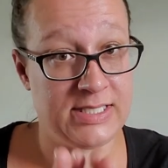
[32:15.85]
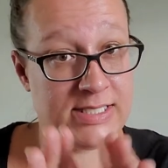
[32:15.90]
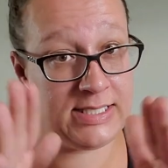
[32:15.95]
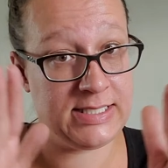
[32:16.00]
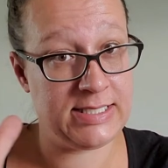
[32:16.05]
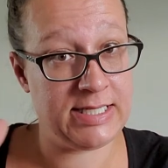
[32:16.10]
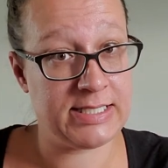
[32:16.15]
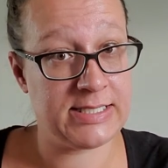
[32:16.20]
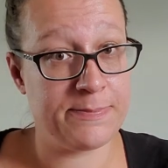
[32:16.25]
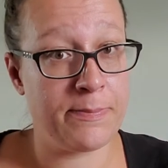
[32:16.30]

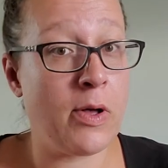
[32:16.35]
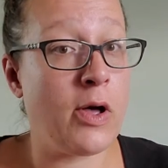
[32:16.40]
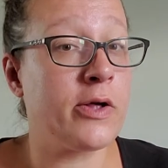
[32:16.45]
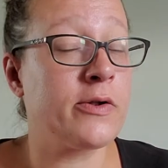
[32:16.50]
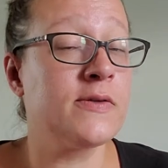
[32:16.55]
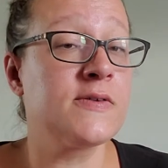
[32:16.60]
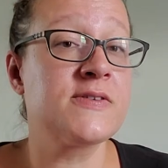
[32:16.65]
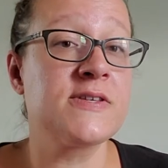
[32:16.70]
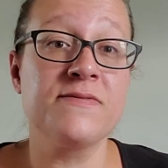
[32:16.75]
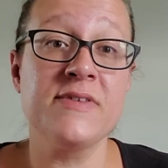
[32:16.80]
6
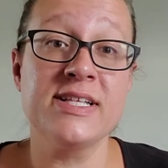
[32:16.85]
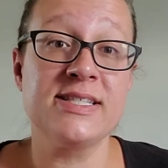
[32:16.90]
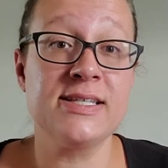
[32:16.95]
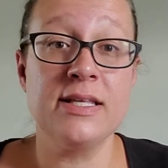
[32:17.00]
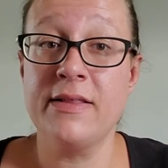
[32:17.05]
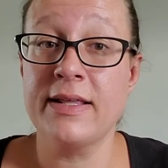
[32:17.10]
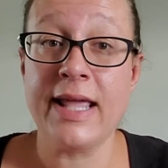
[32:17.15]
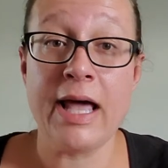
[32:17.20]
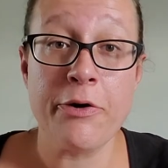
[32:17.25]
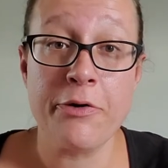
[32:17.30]
bottles of, let's say,
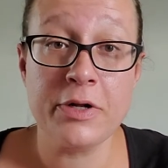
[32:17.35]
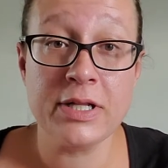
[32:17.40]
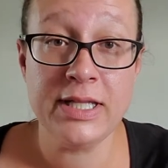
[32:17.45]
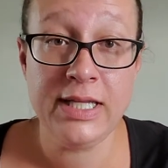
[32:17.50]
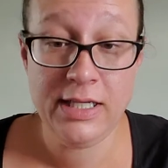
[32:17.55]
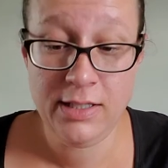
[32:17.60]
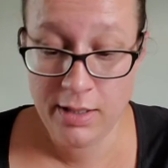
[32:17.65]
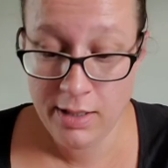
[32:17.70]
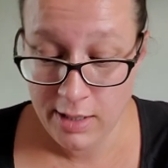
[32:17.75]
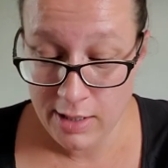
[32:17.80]
the counter
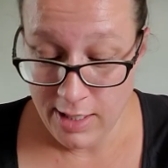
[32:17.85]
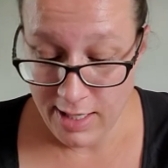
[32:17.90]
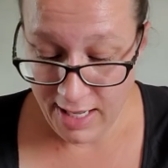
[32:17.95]
clean.